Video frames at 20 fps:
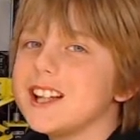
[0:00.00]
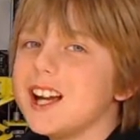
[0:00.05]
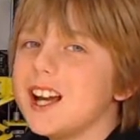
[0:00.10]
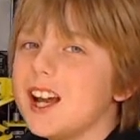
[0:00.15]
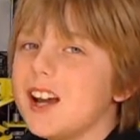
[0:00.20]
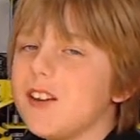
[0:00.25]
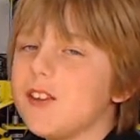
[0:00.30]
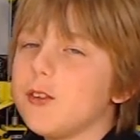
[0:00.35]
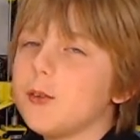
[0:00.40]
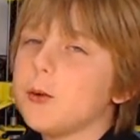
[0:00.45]

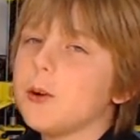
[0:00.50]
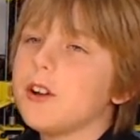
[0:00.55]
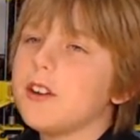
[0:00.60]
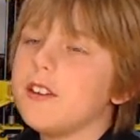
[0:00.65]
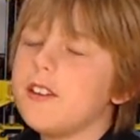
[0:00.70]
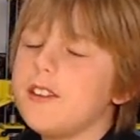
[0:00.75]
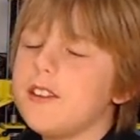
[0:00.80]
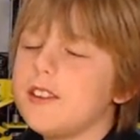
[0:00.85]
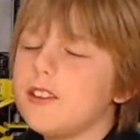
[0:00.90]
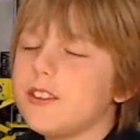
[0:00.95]

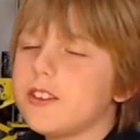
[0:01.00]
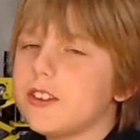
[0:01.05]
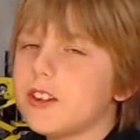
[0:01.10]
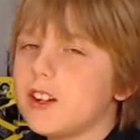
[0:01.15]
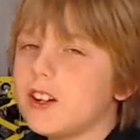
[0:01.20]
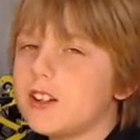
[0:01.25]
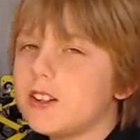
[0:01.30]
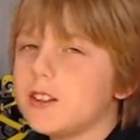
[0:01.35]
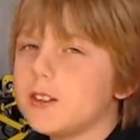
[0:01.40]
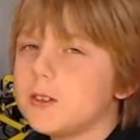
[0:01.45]
Everyone,
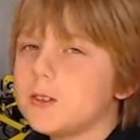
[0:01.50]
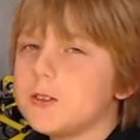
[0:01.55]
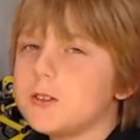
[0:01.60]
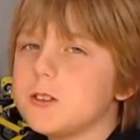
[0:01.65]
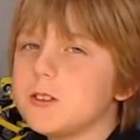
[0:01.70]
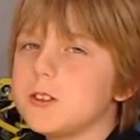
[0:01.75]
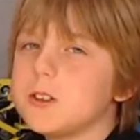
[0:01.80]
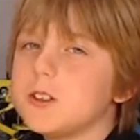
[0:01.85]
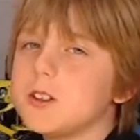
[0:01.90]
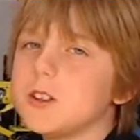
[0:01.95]
so
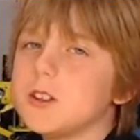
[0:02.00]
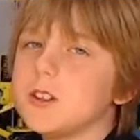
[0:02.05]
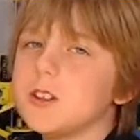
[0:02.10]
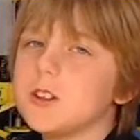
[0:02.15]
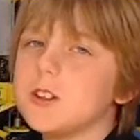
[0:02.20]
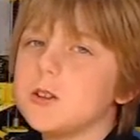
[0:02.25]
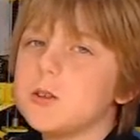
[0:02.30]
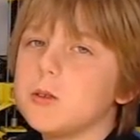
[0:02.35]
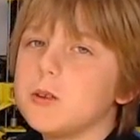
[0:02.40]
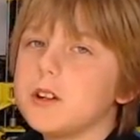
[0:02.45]

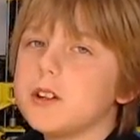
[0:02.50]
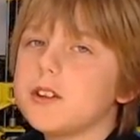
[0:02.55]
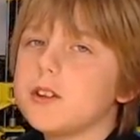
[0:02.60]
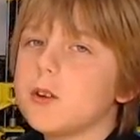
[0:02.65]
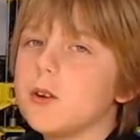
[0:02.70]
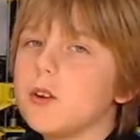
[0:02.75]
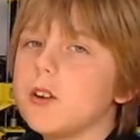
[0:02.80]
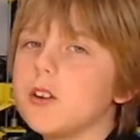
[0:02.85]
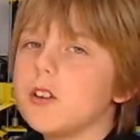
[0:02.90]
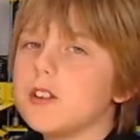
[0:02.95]
what's
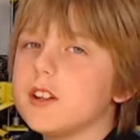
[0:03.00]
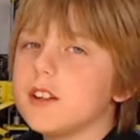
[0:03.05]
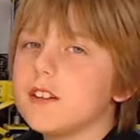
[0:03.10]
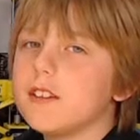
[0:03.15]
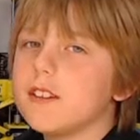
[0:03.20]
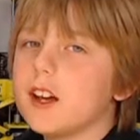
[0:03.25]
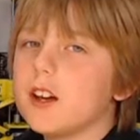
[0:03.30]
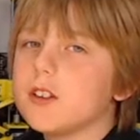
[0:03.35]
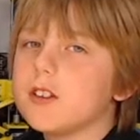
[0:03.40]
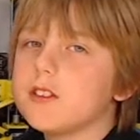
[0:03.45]
orange and
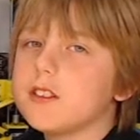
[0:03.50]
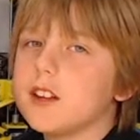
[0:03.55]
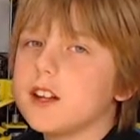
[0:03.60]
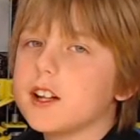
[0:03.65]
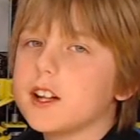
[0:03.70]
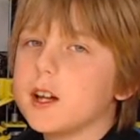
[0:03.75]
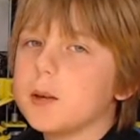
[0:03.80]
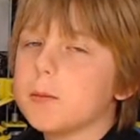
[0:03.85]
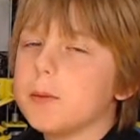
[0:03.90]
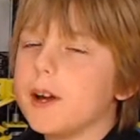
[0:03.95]
sounds
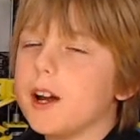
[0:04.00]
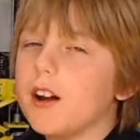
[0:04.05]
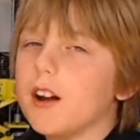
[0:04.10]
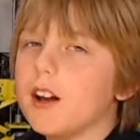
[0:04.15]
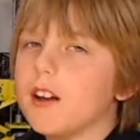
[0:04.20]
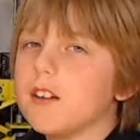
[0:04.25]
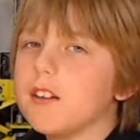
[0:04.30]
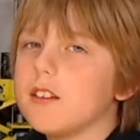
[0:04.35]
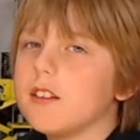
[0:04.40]
like a parrot?